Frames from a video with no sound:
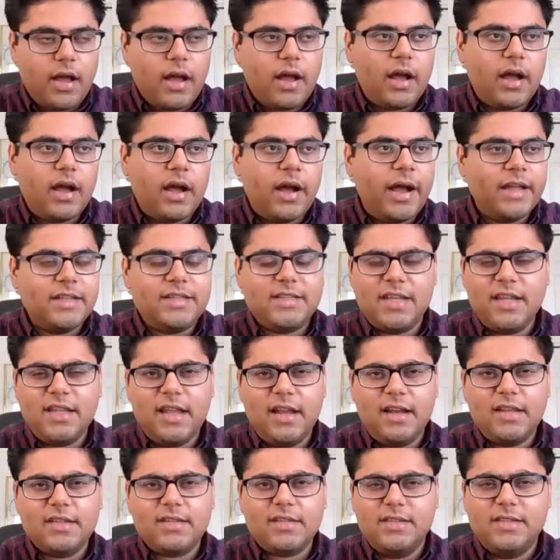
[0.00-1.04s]
I'd say
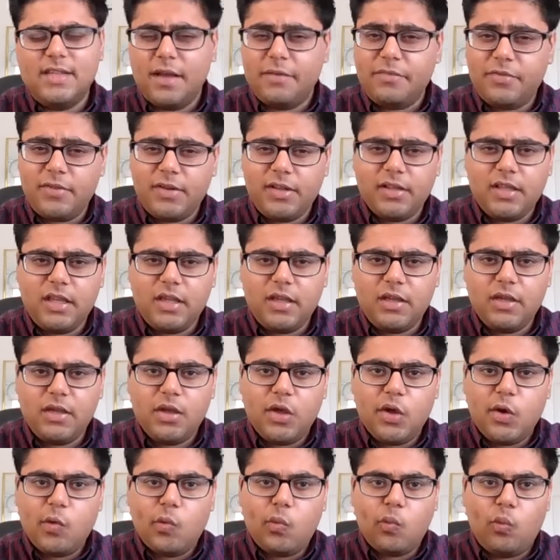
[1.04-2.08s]
that it's
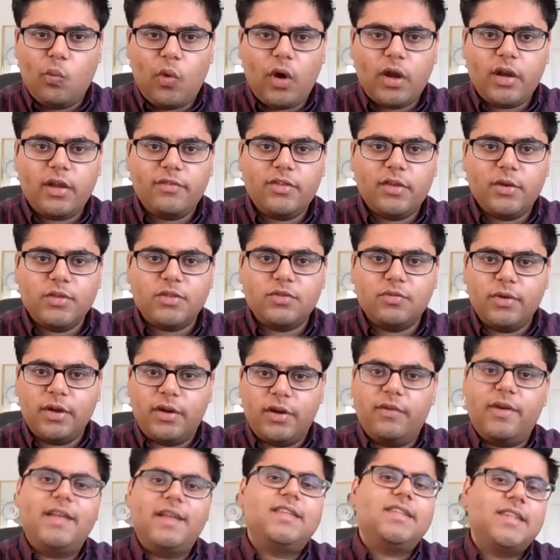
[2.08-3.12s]
definitely one of those
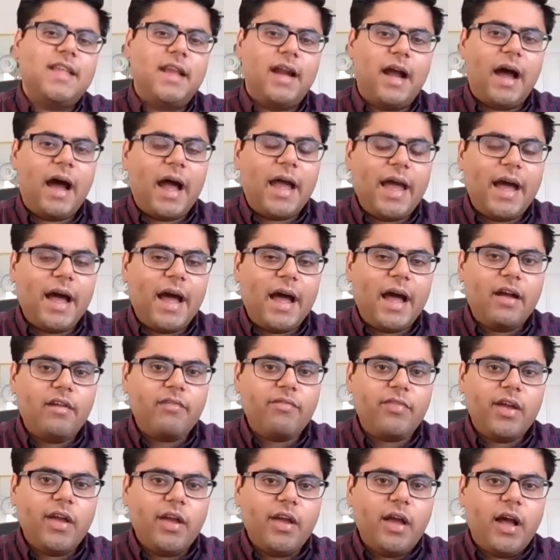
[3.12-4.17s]
regrets that I
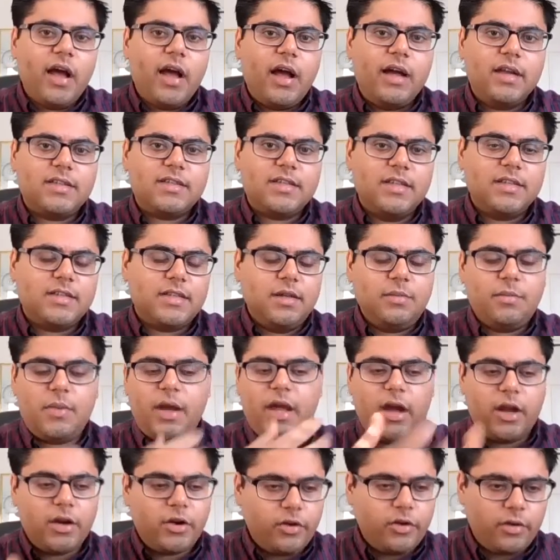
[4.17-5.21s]
have, since in
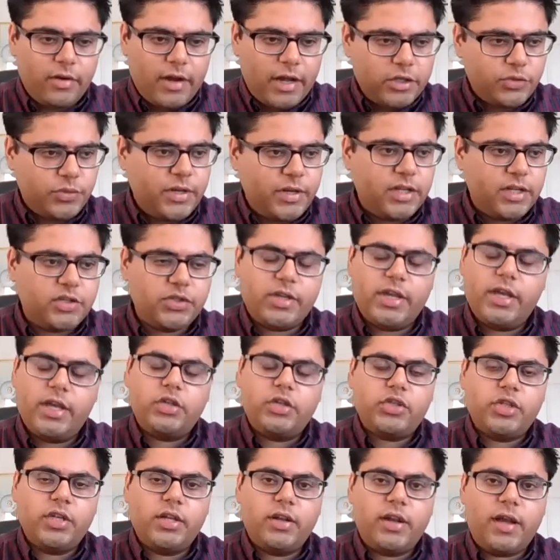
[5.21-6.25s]
my undergraduate
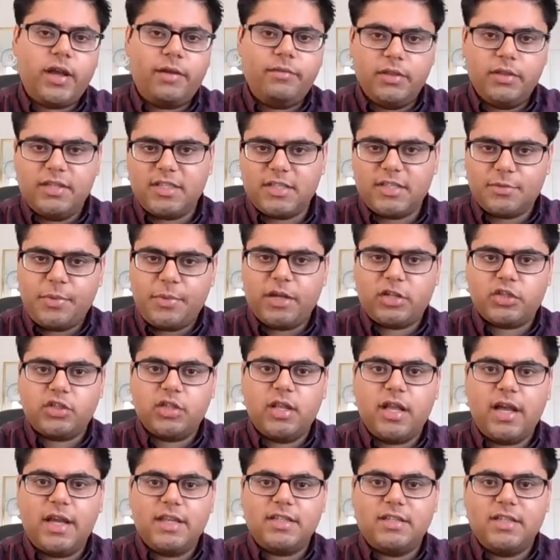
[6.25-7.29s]
education, I really
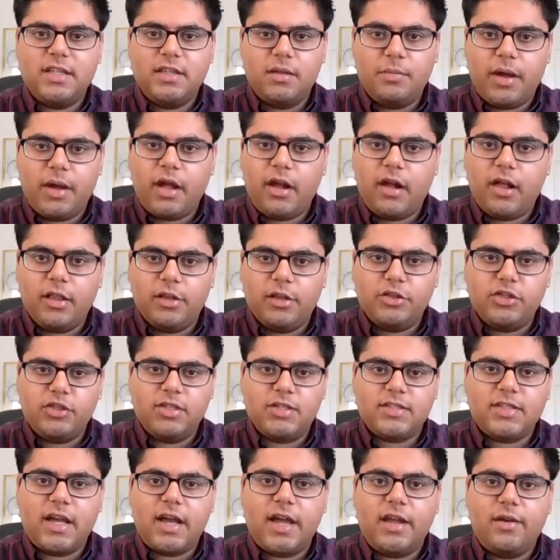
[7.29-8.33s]
specialized in the
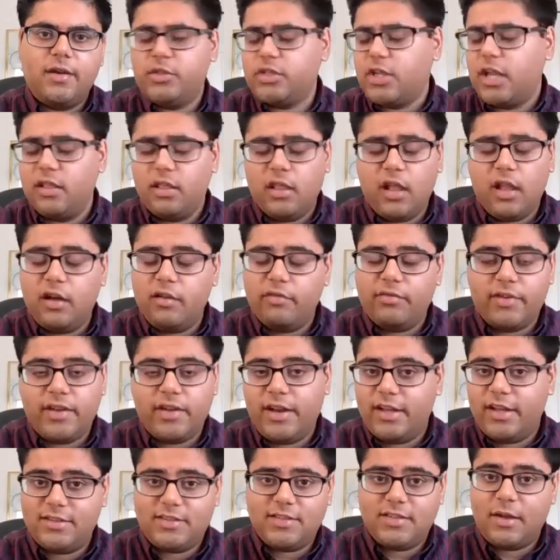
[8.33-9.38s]
biology side, which I love
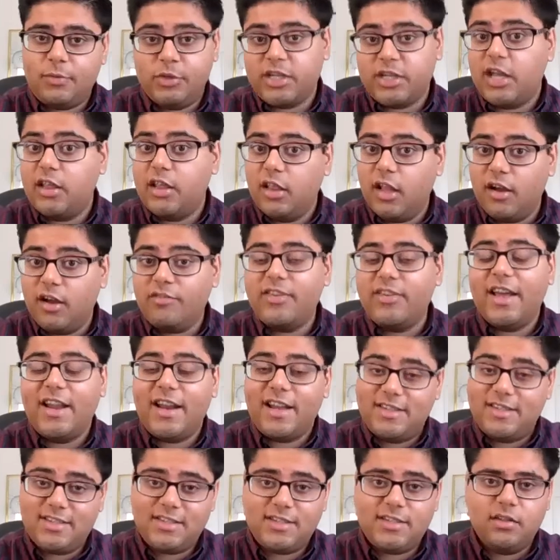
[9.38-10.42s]
and which I loved and
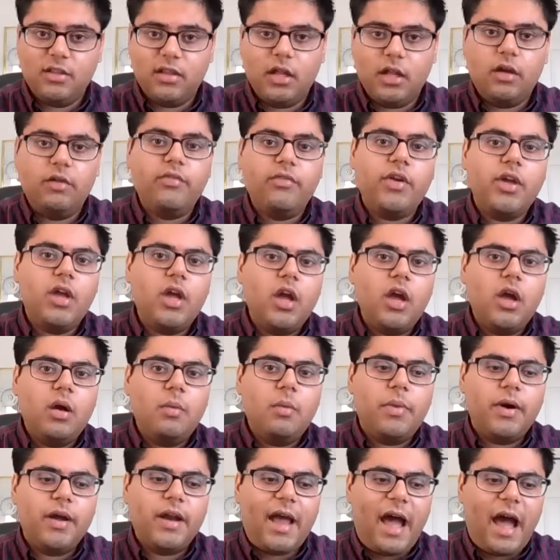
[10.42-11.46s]
I still love.
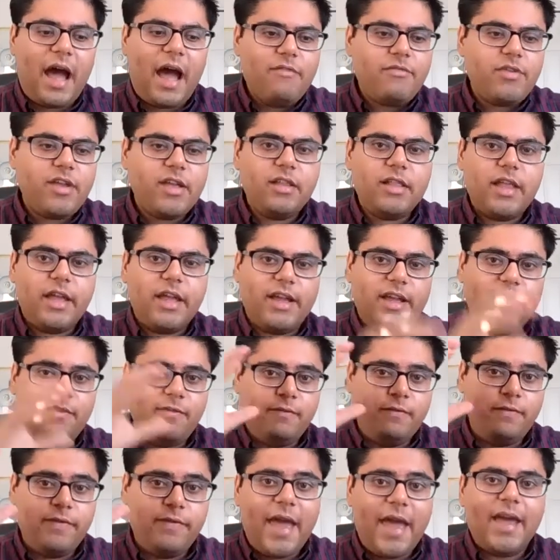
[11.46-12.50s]
But having like
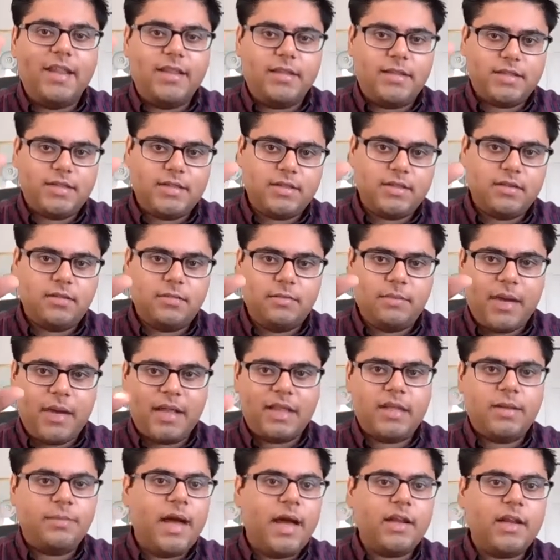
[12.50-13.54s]
advanced
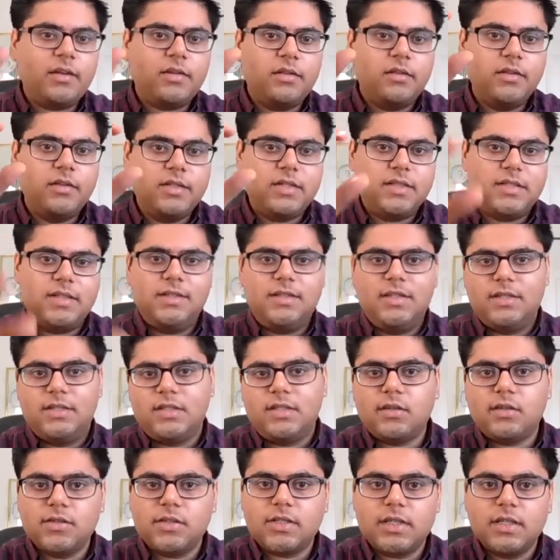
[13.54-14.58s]
mathematical and
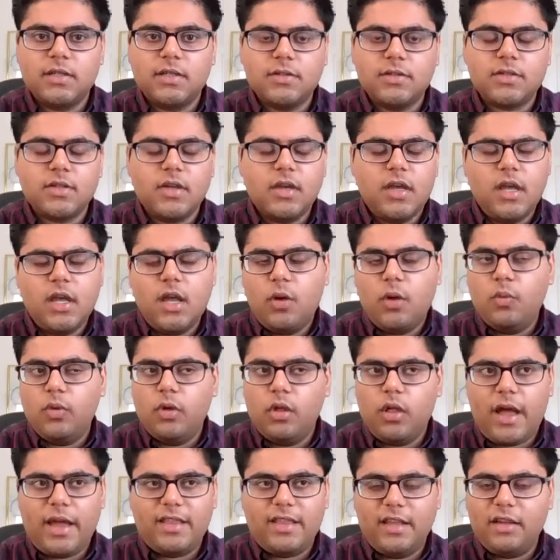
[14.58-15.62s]
statistical skills
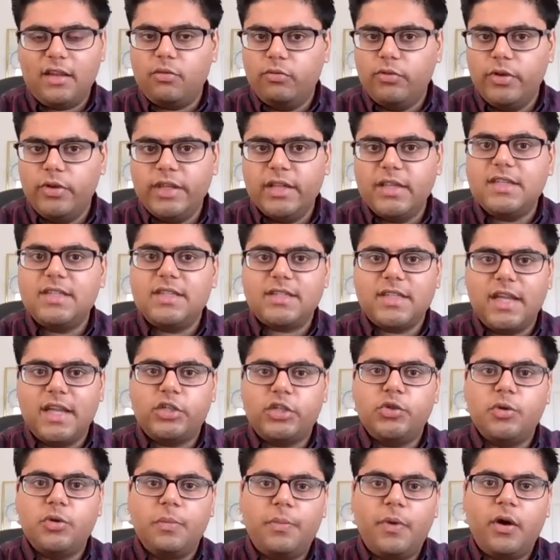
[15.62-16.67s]
will, I think, really
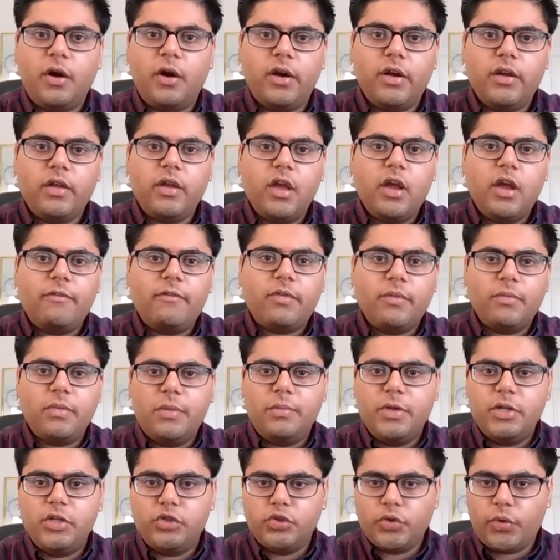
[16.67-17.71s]
set you apart from the
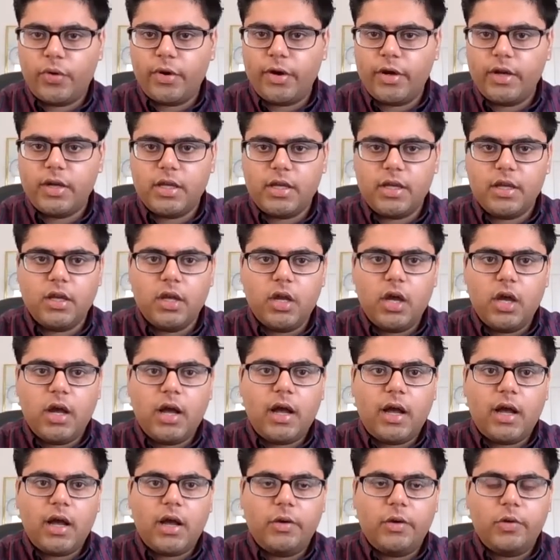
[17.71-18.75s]
majority
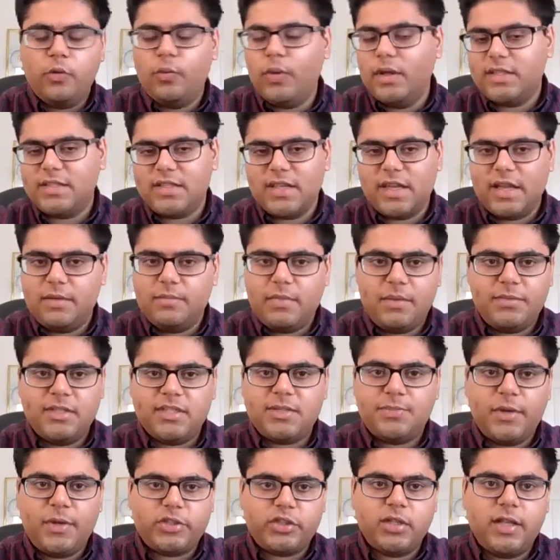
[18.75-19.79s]
who, once again, maybe
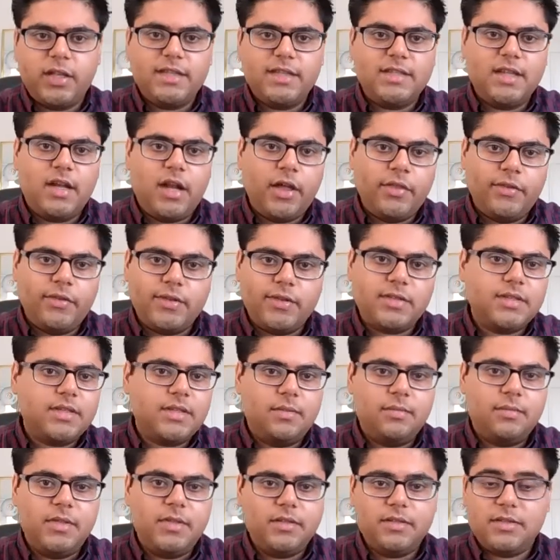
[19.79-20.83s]
specialize in other
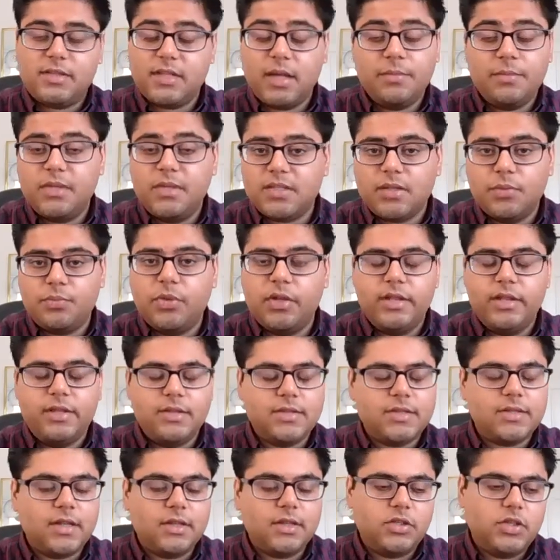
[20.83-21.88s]

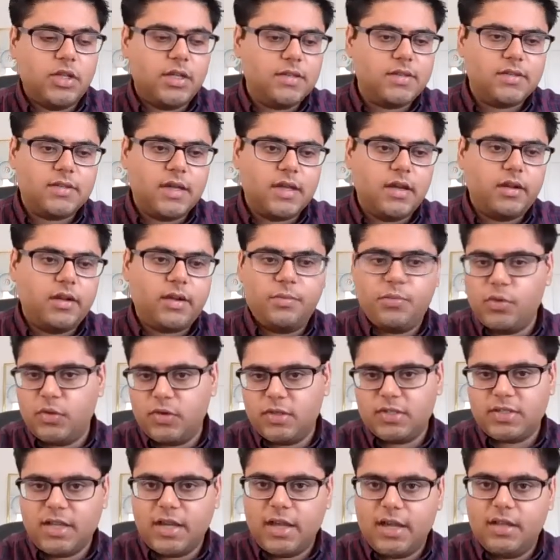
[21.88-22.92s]
subdisciplines such as
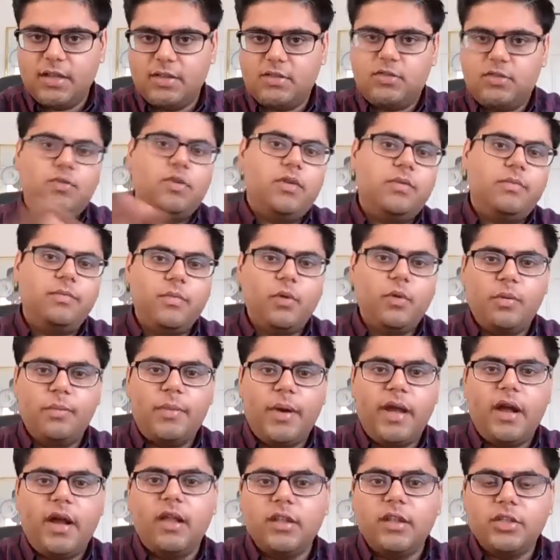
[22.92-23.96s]
computer science or
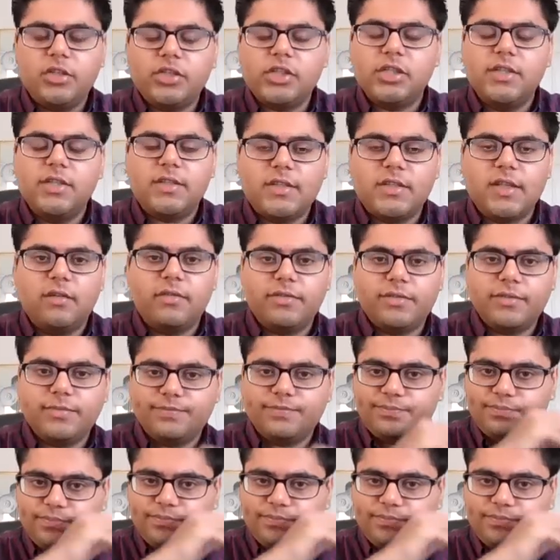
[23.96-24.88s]
biology itself.